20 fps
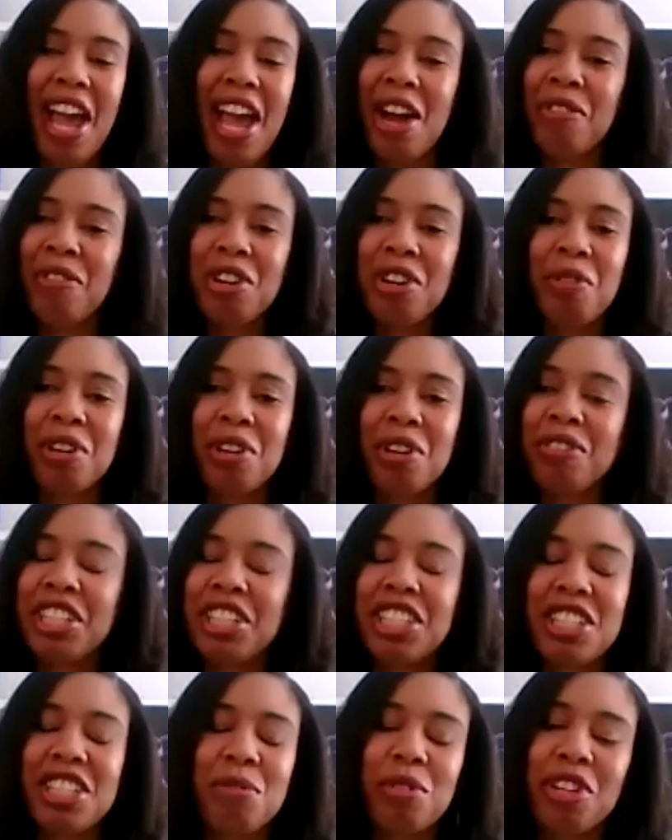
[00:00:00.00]
however you want to
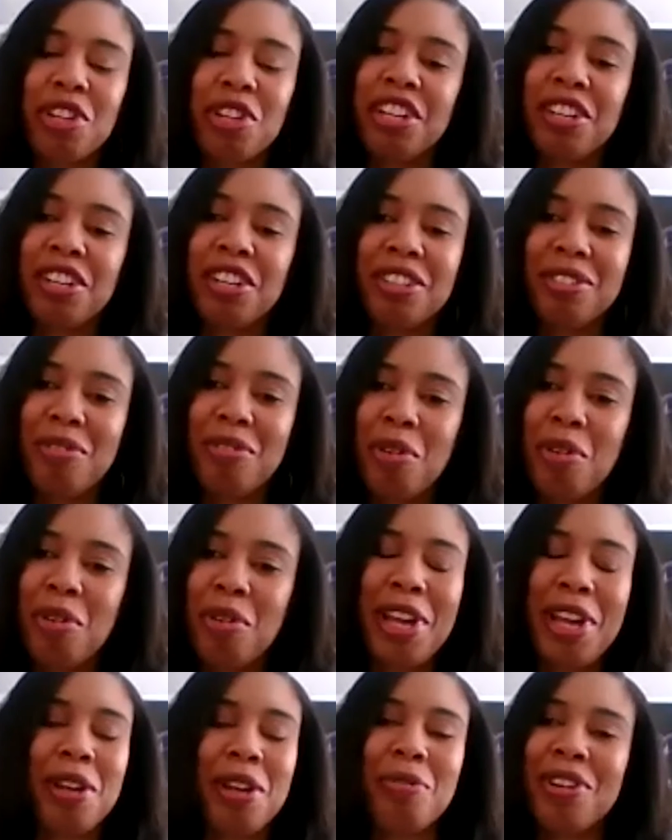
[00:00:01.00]
reach us, we're here. We'll
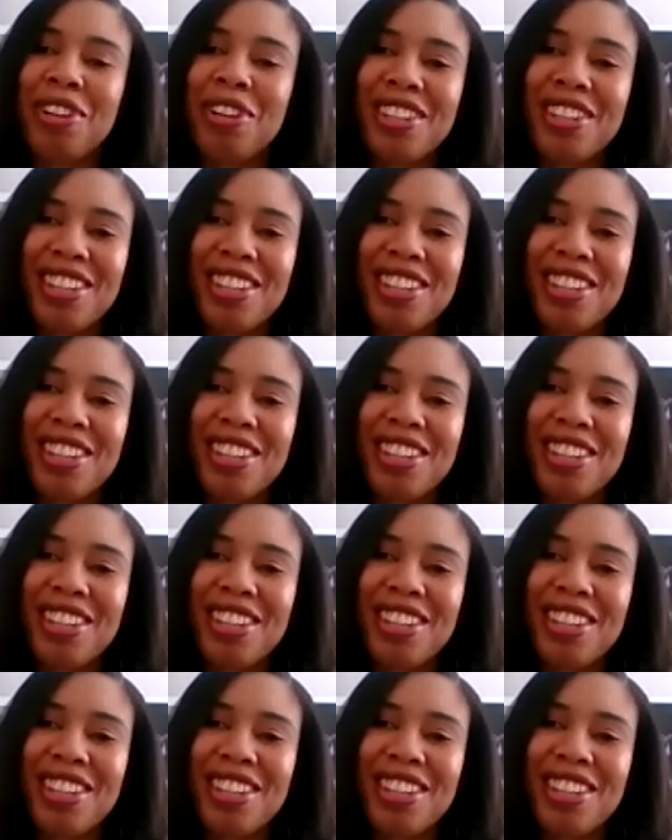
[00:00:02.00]
make it work.